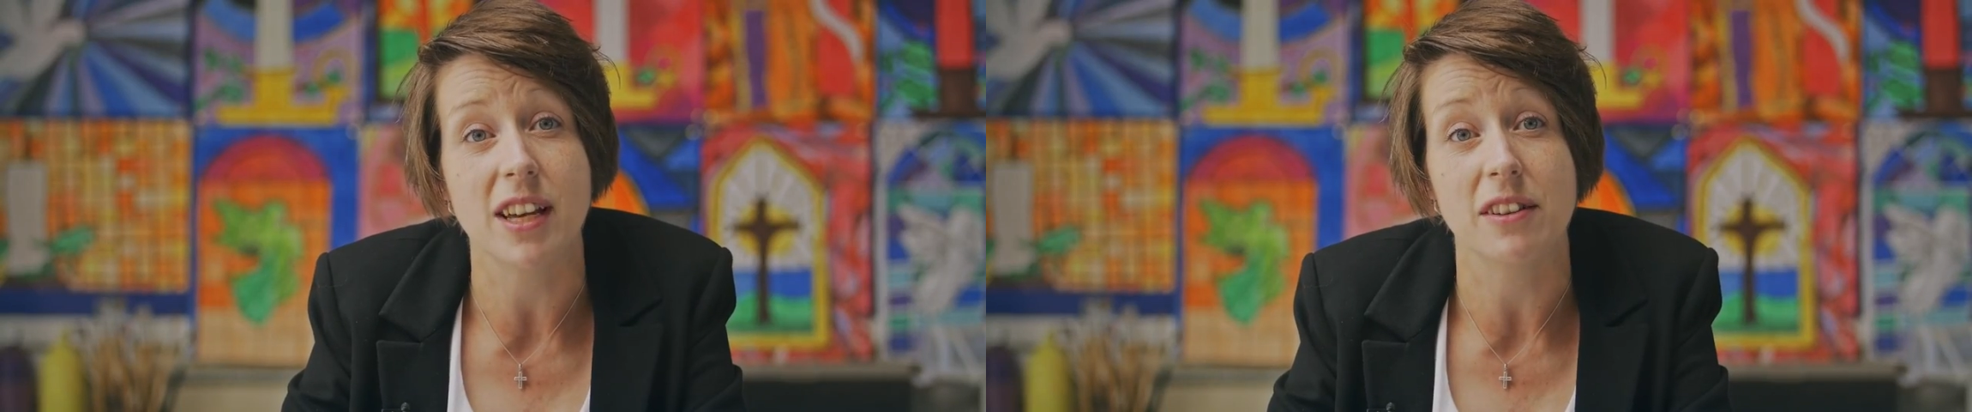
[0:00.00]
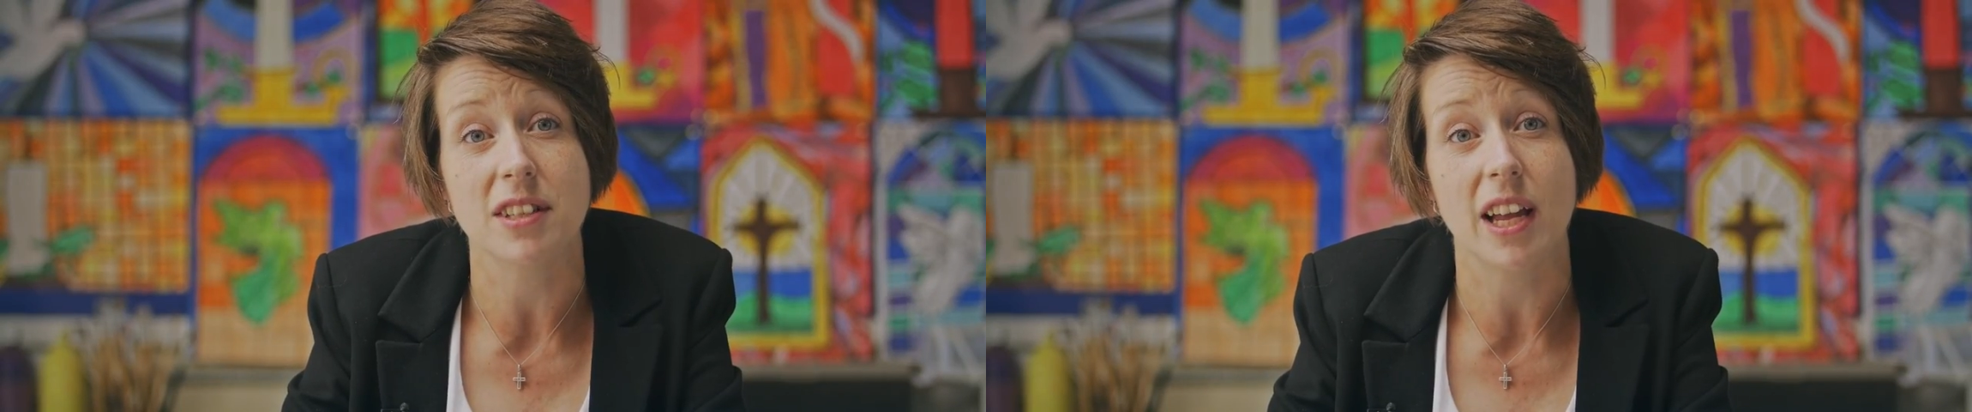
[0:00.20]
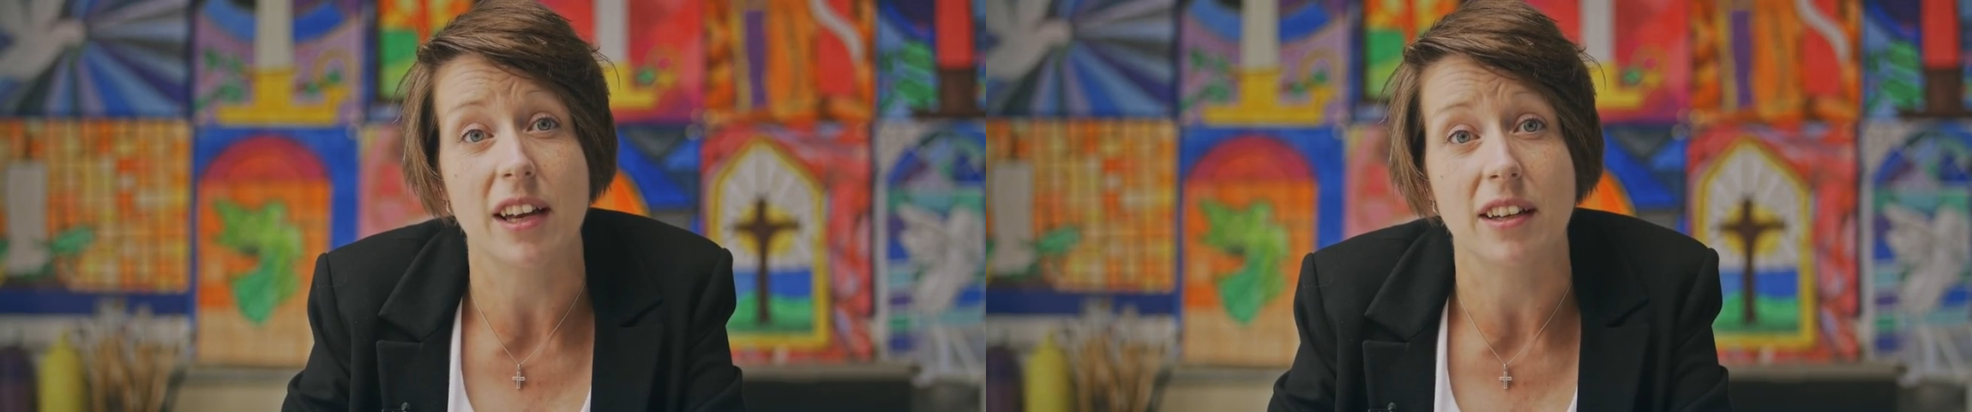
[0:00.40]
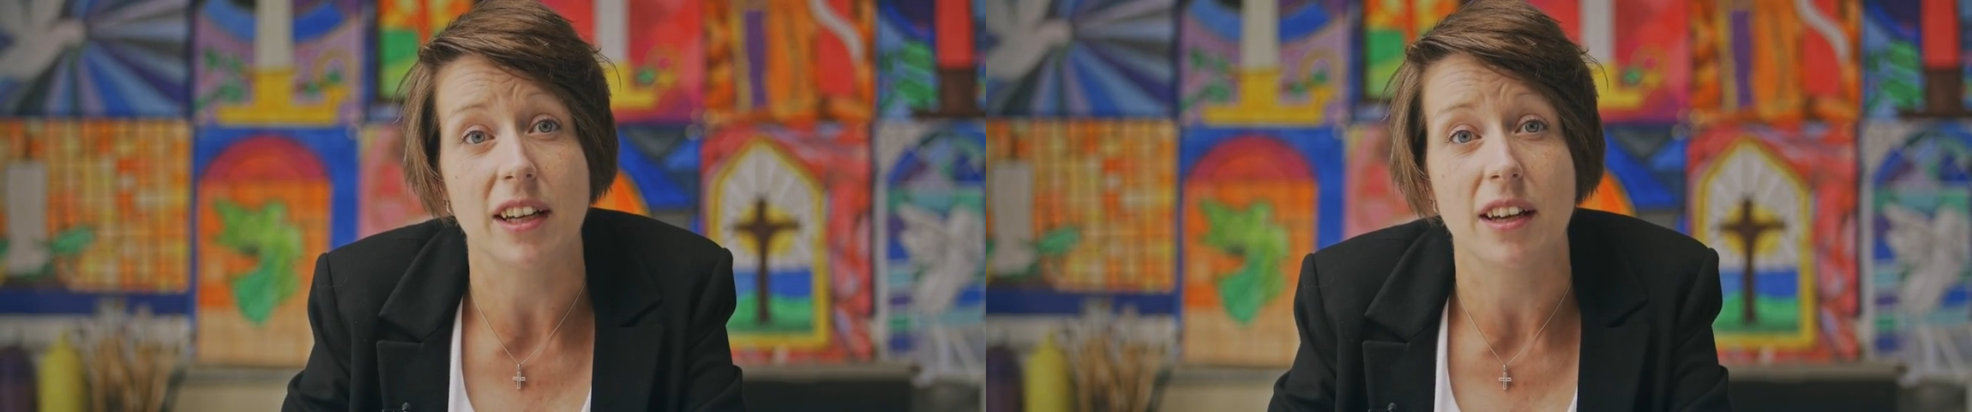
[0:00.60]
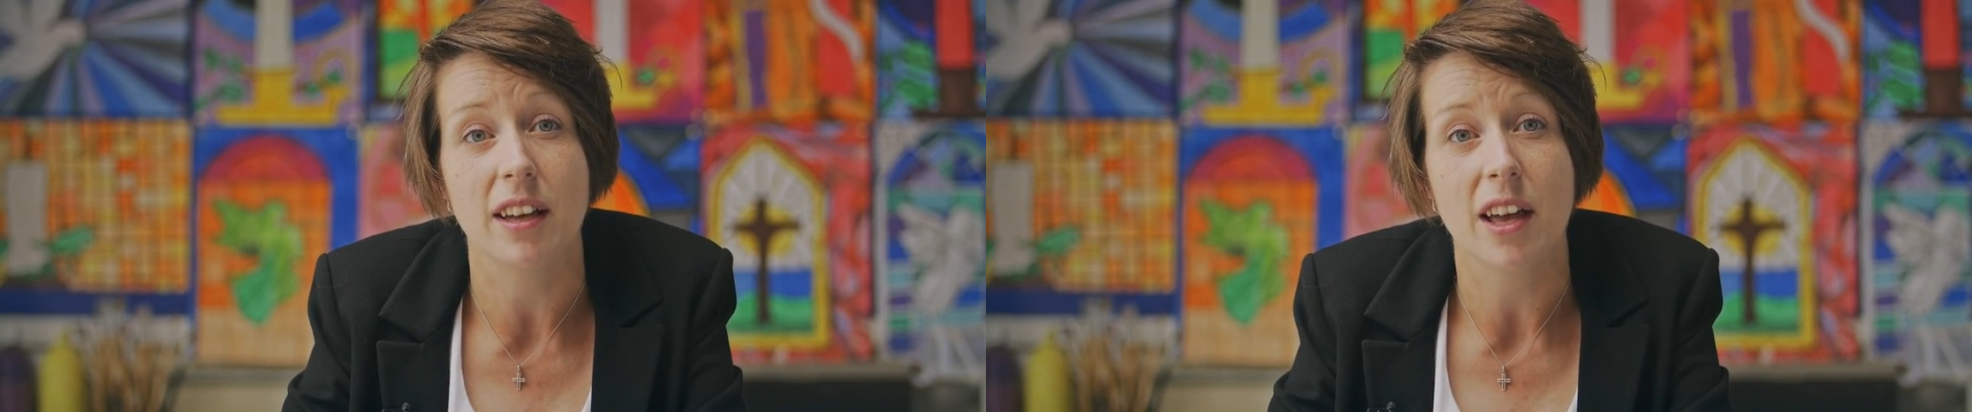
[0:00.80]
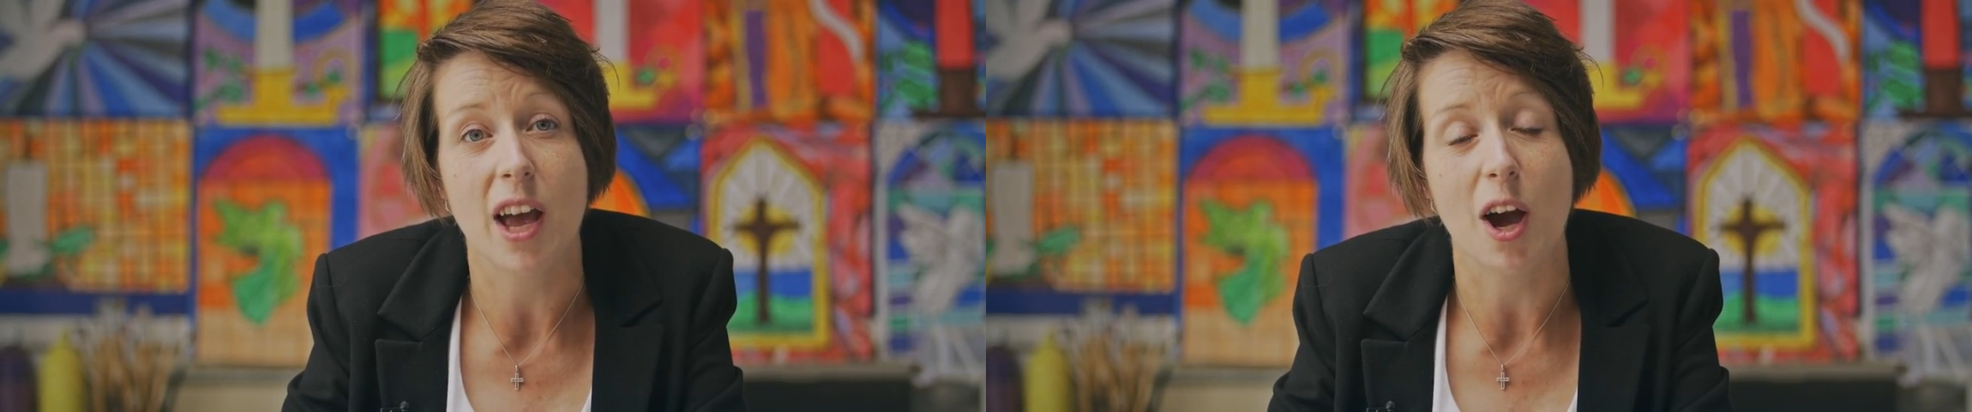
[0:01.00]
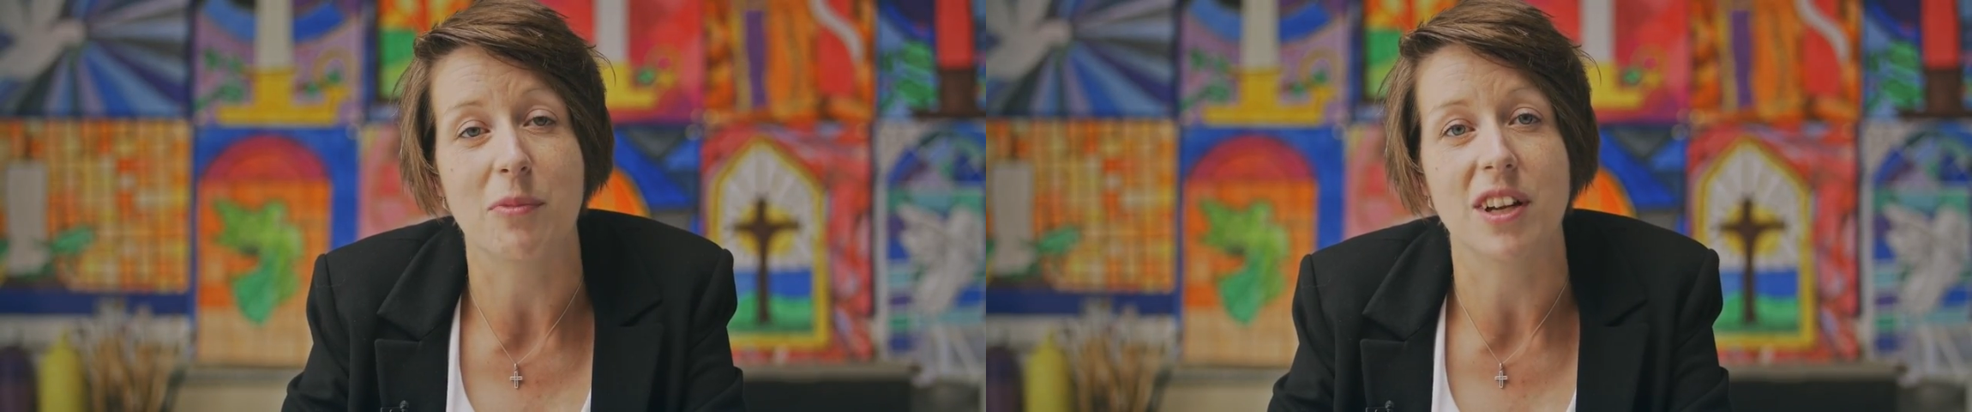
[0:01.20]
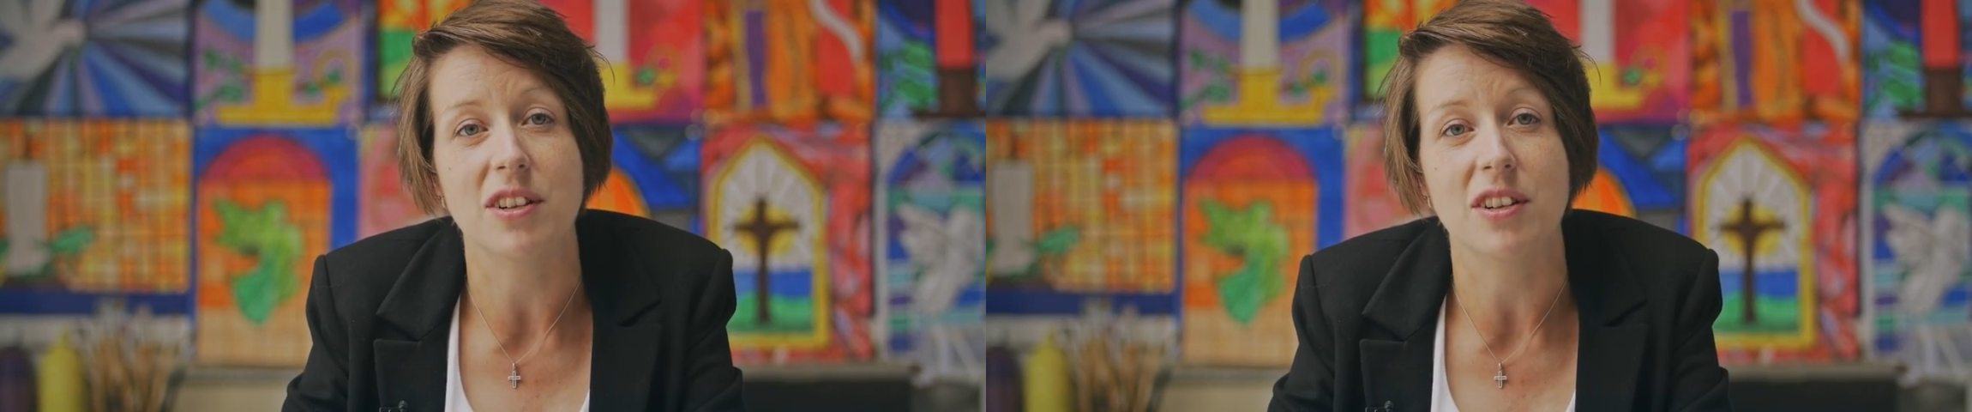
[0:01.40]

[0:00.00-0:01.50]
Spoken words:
outstanding and we